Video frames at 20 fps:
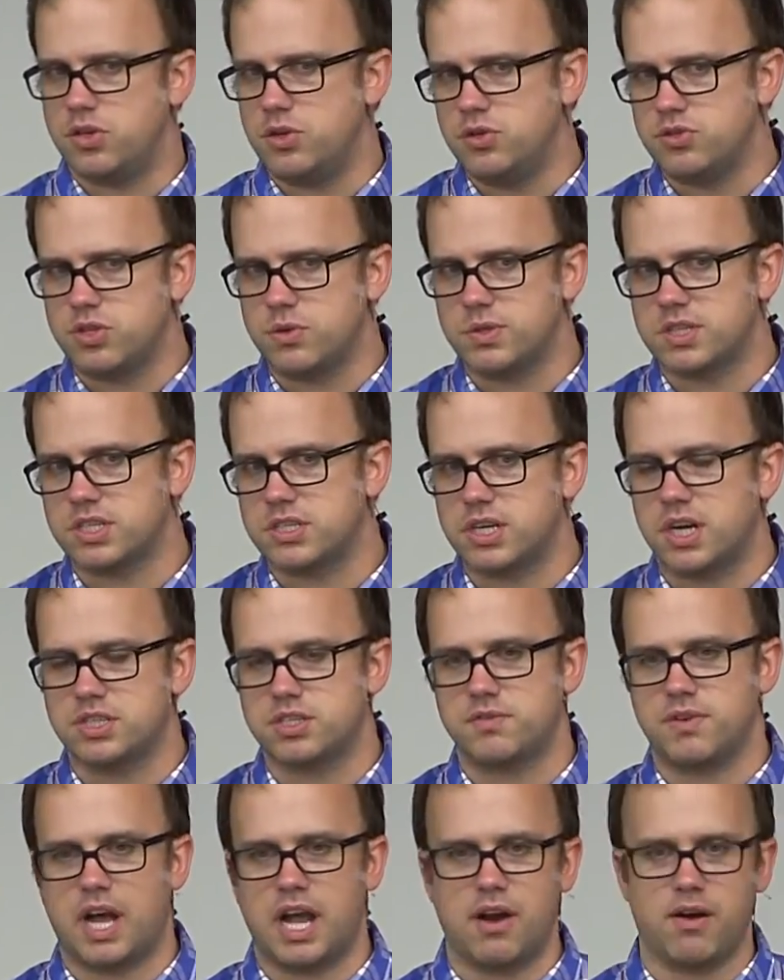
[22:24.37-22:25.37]
Usually with a
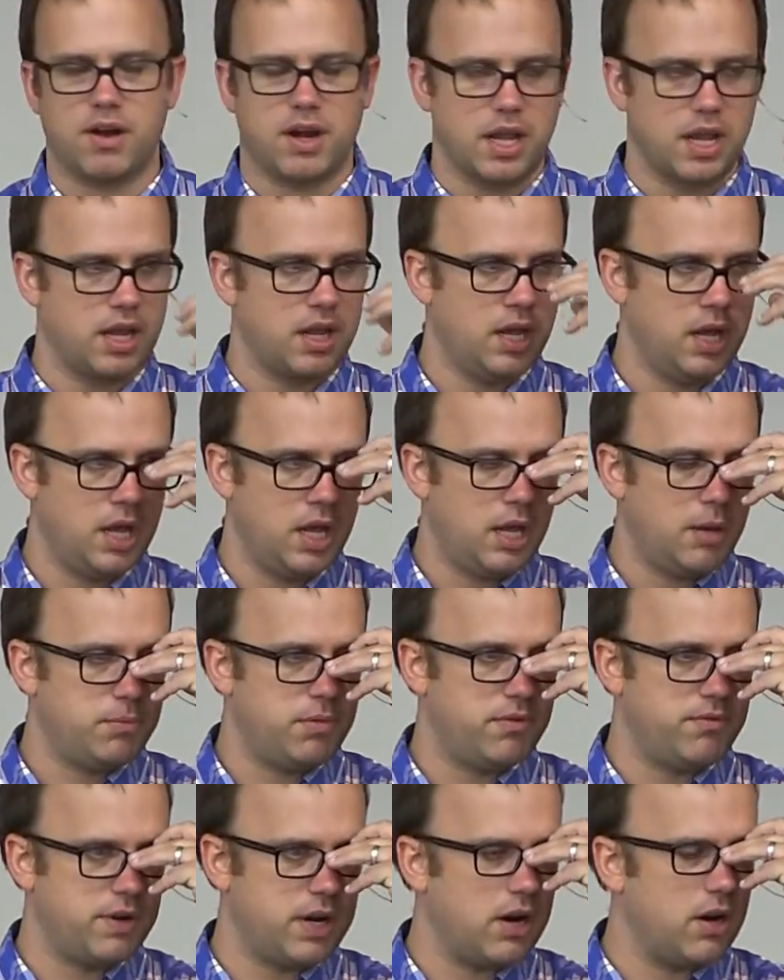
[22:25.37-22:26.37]
touch of irony,
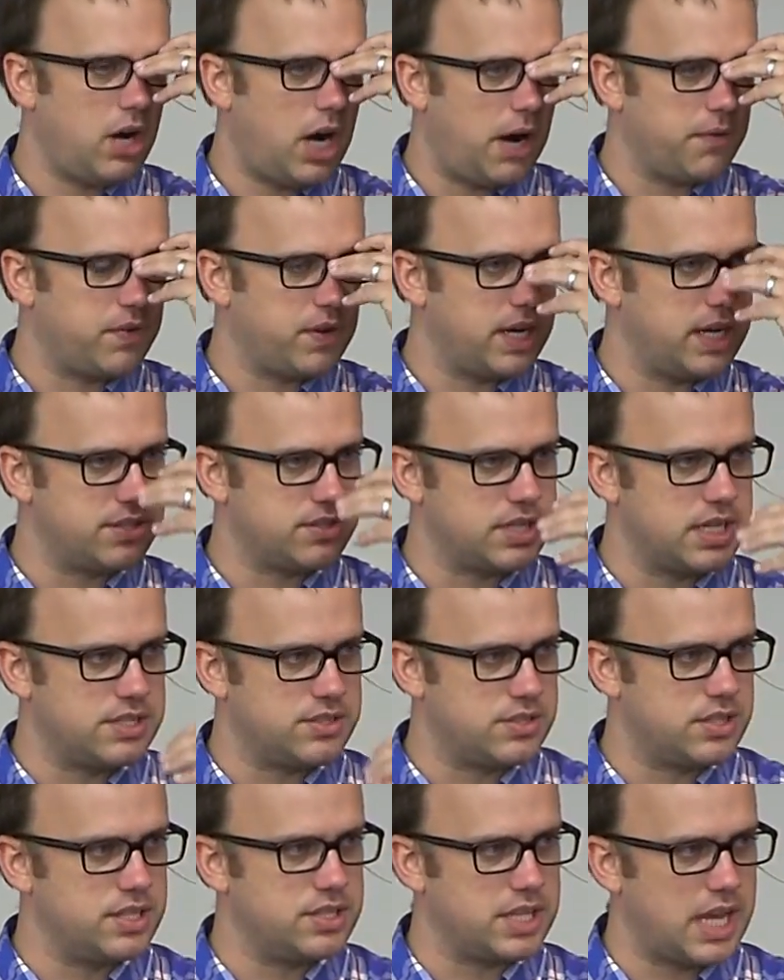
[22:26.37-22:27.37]
but very often it's
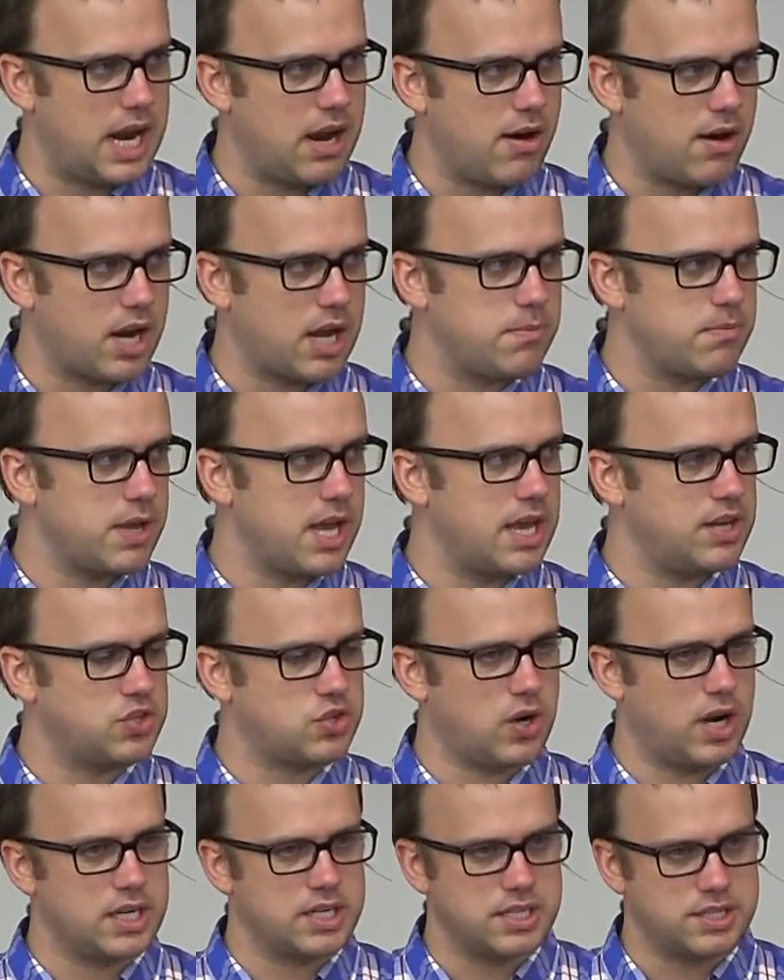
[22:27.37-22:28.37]
these arrogant
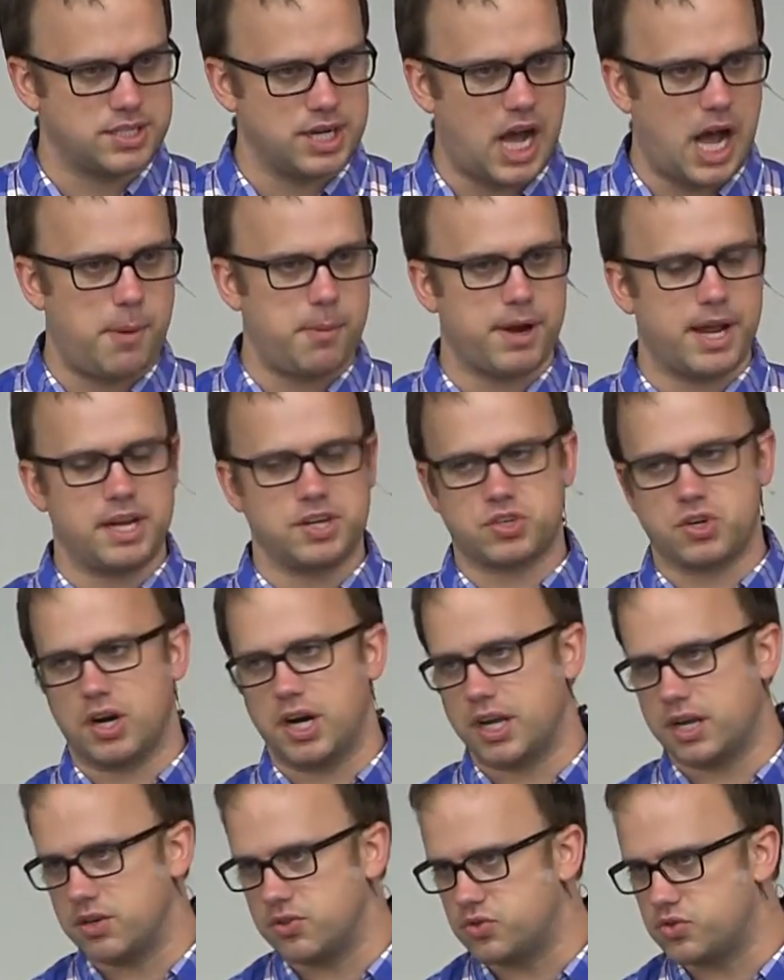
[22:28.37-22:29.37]
men trying to dominate,
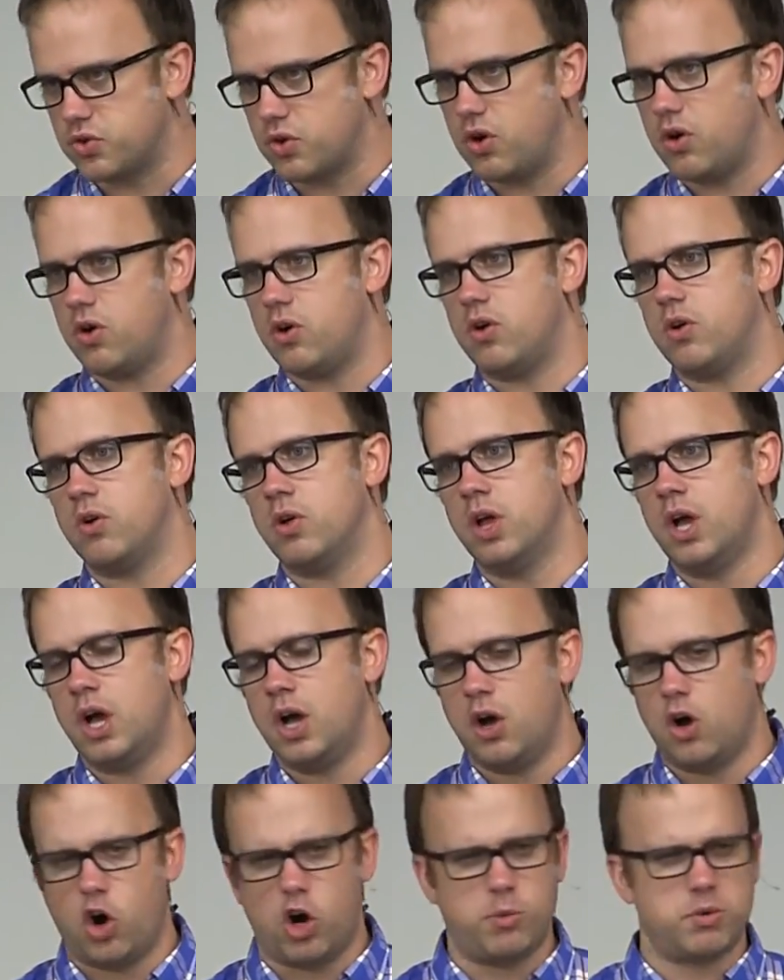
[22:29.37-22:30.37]
trying to control,
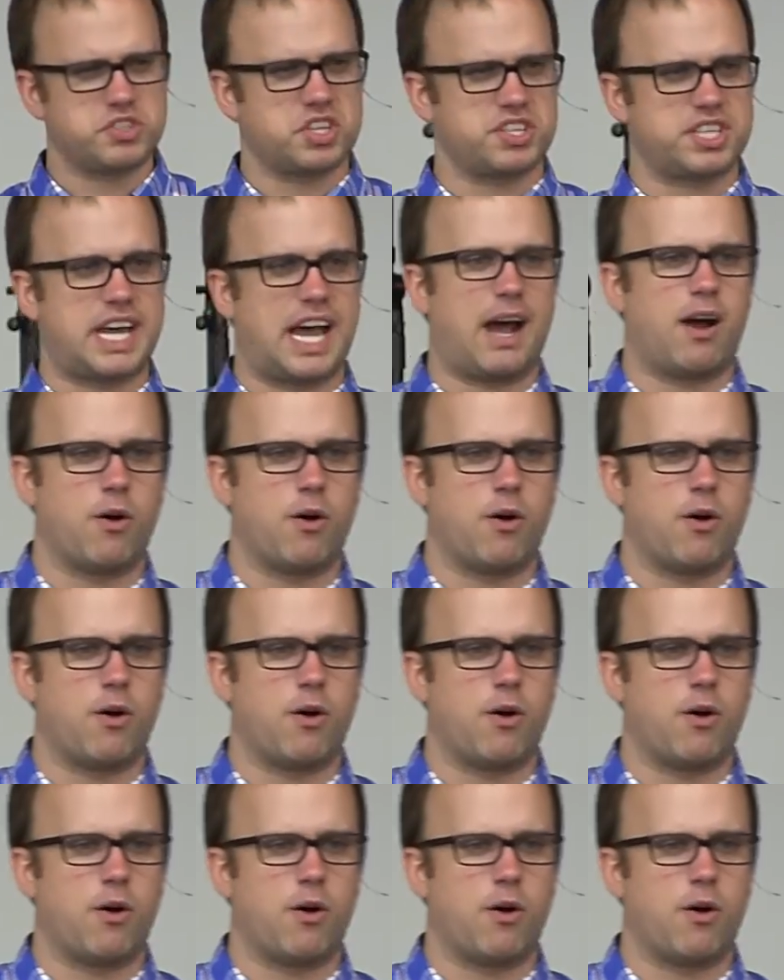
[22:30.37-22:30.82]
almost a